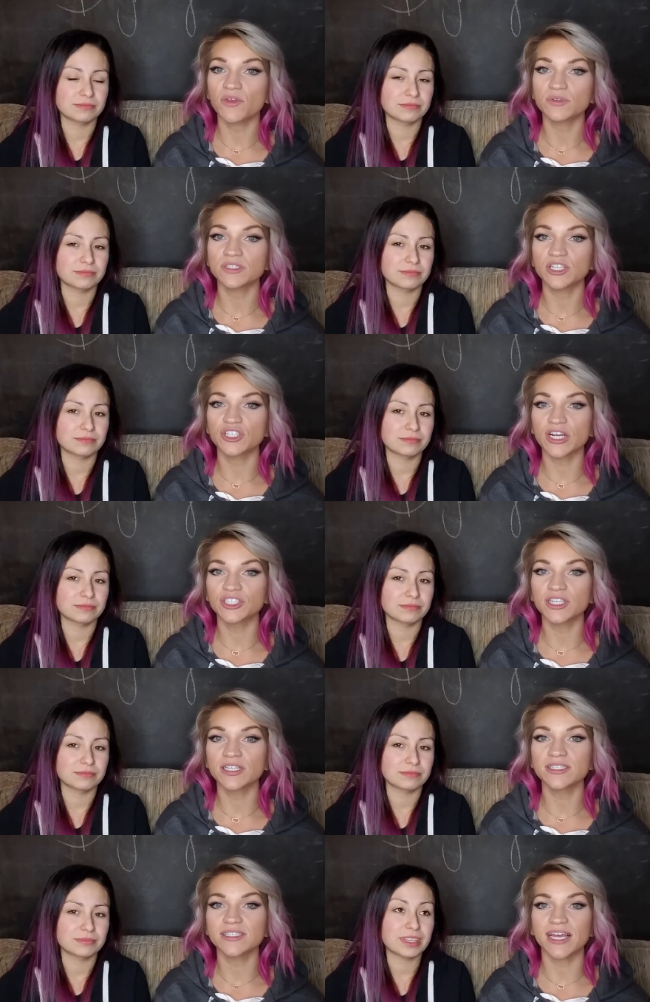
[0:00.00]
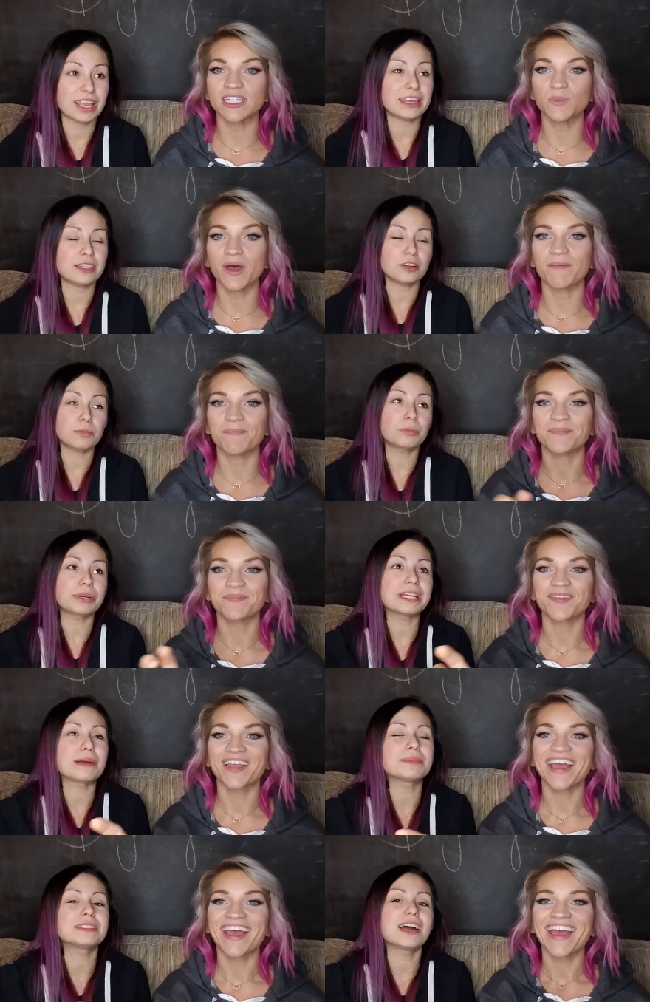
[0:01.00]
Speaker 1: those suggestions. Guess and what? And it'll
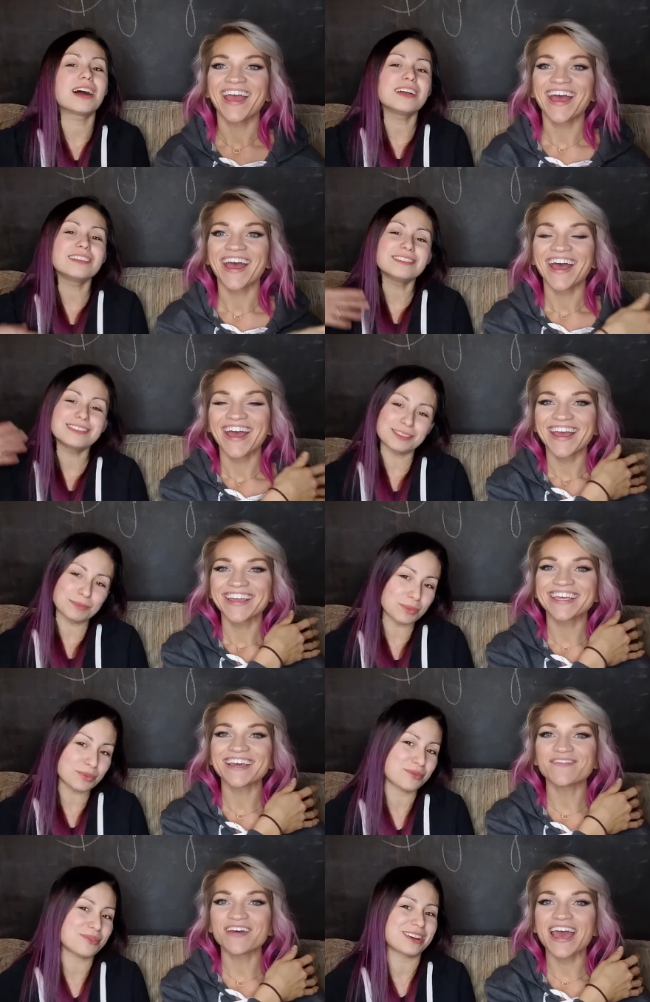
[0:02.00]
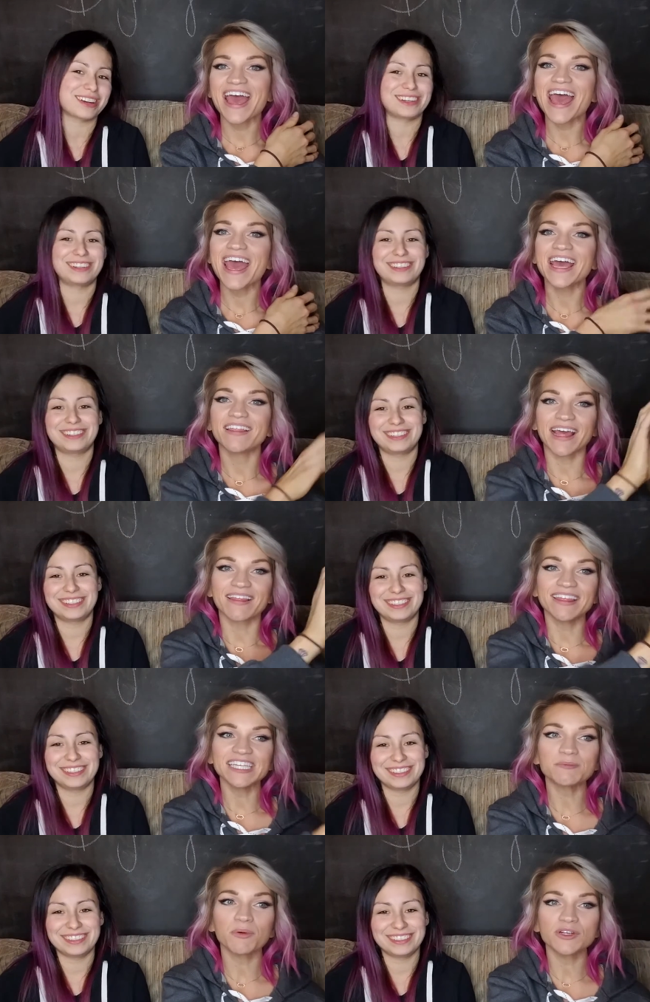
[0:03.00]
bring up tons Give, more.
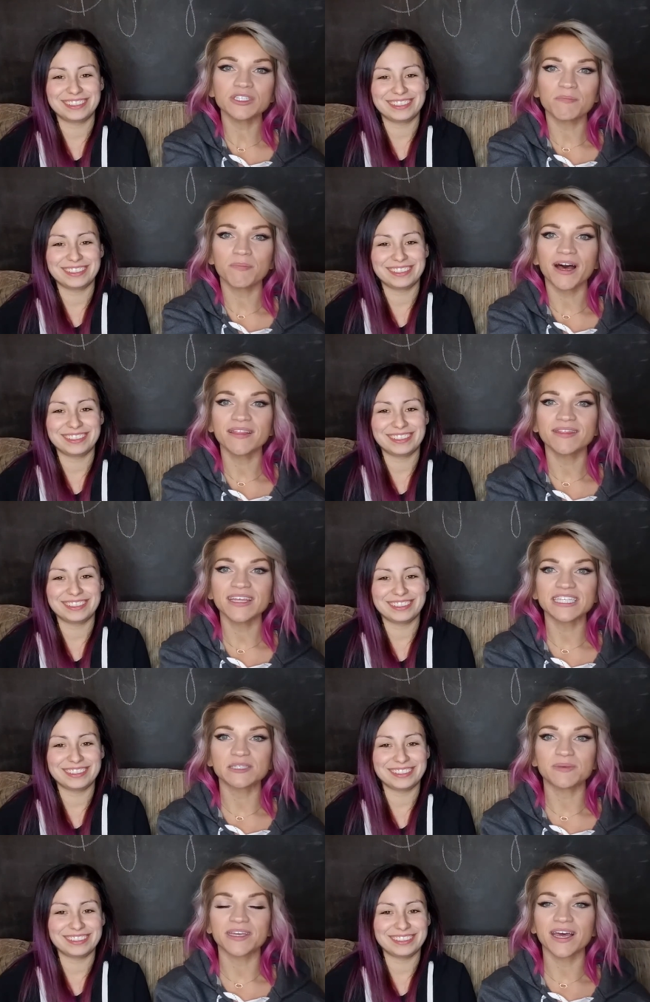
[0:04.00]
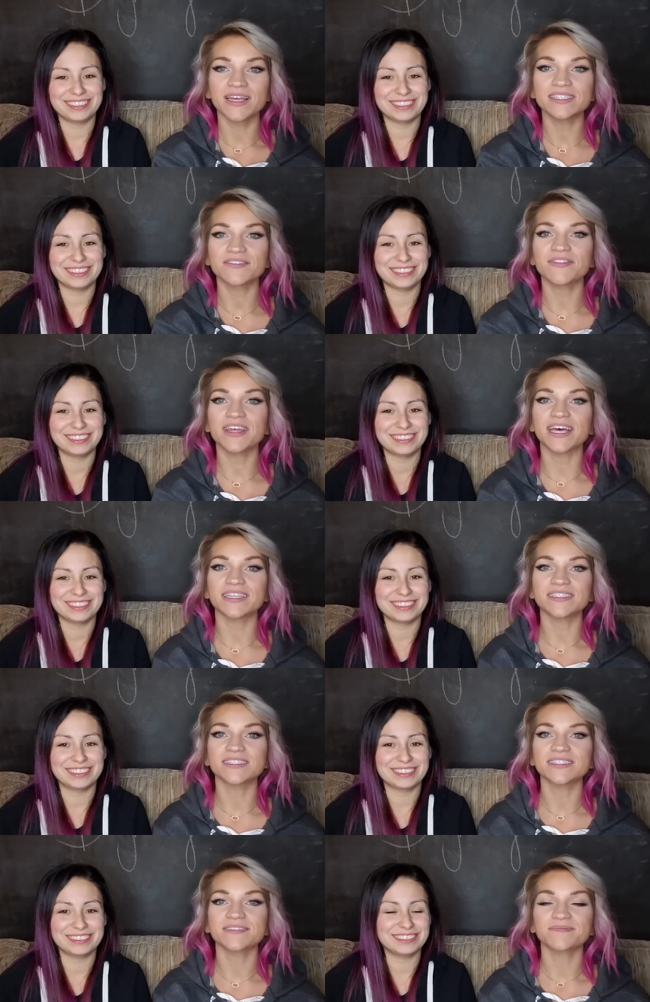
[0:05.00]
Like this person bought this because of
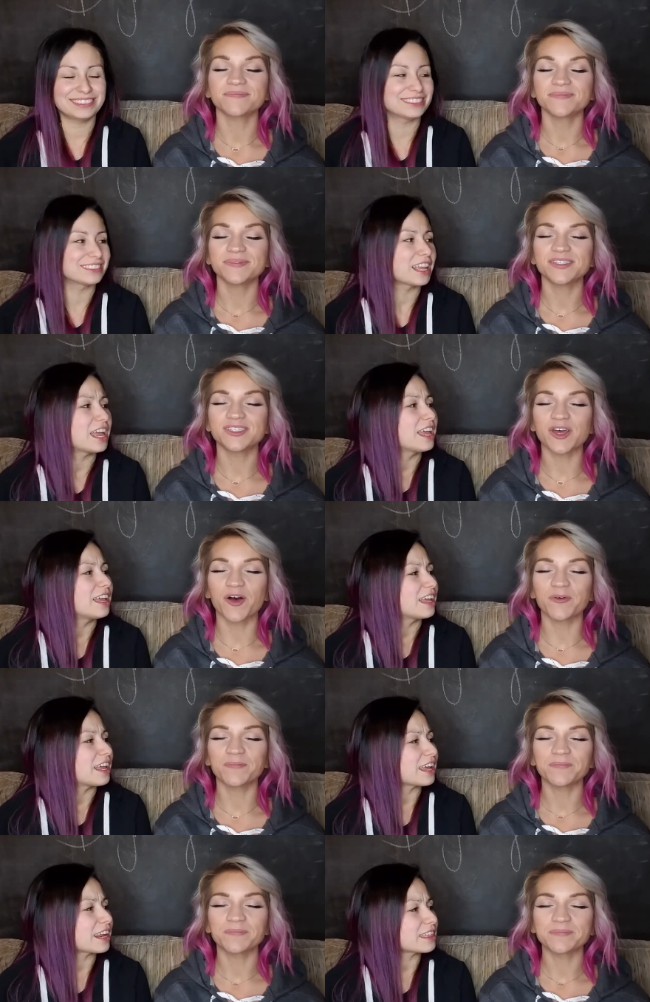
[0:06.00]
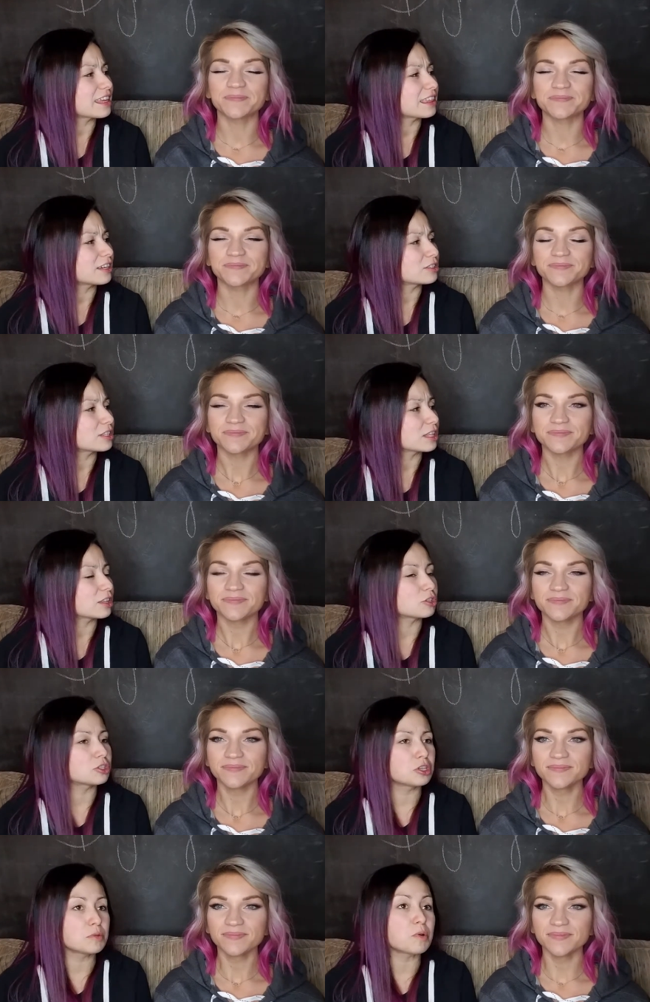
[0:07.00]
this.
Speaker 2: Mm -hmm. So. And I think there's
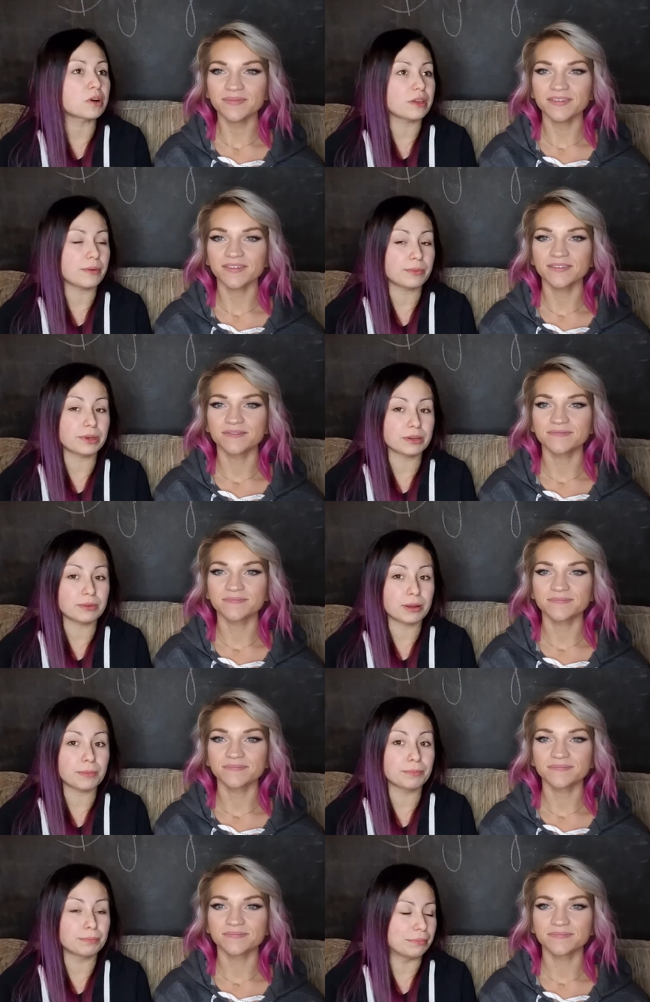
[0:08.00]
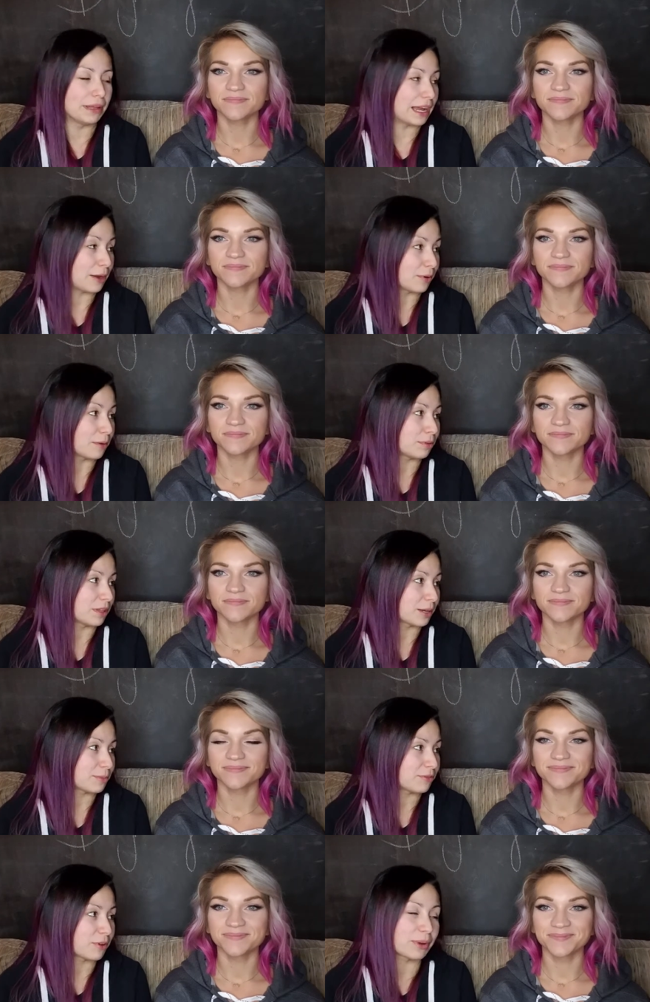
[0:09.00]
there's two more that we really want to I want to
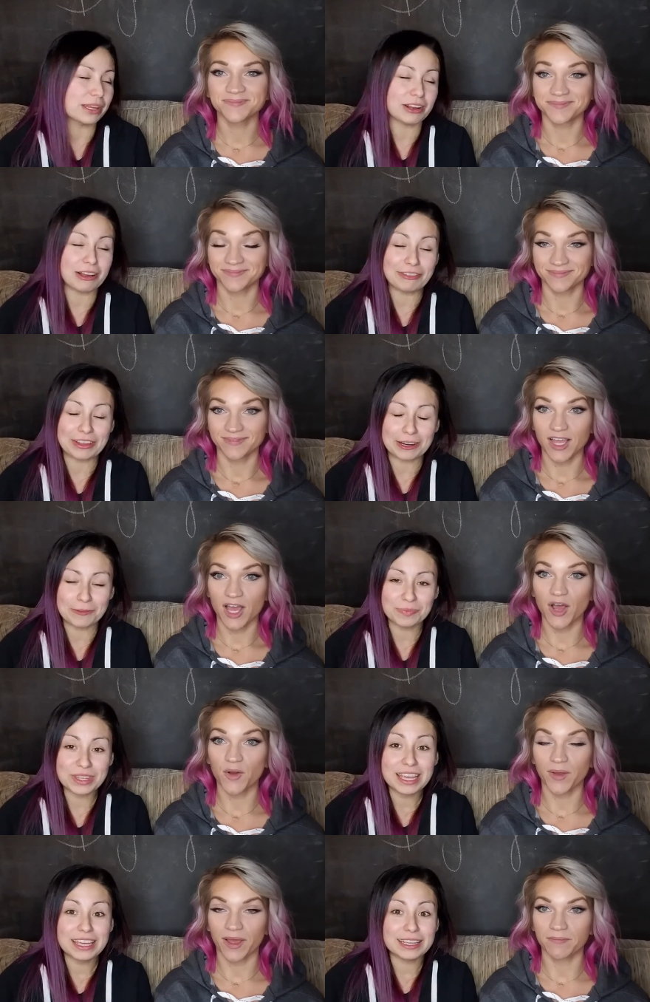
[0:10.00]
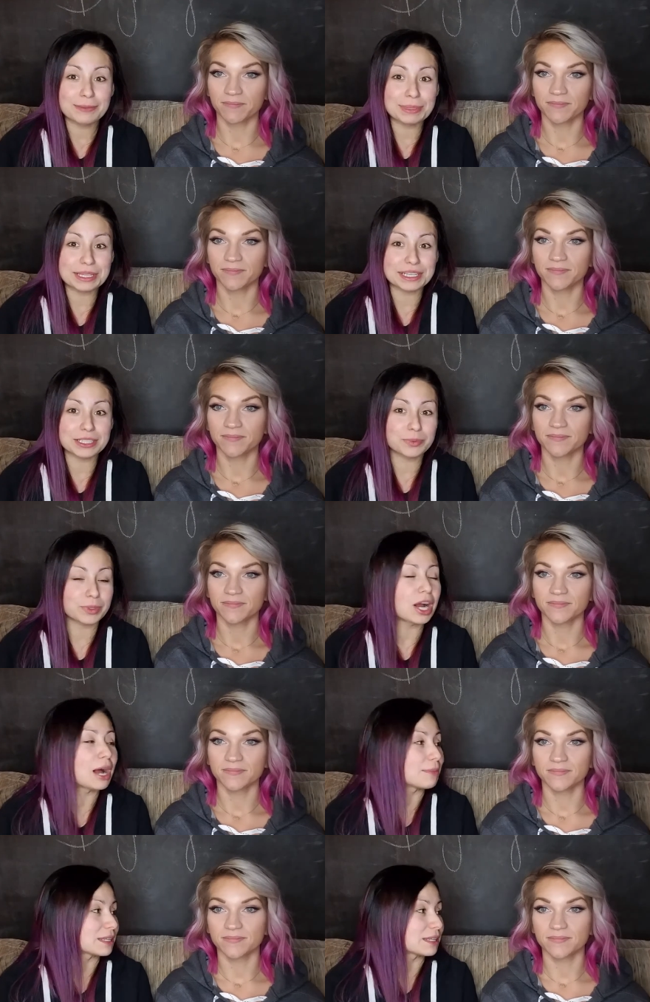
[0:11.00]
plug before we get off here. Okay because we're hot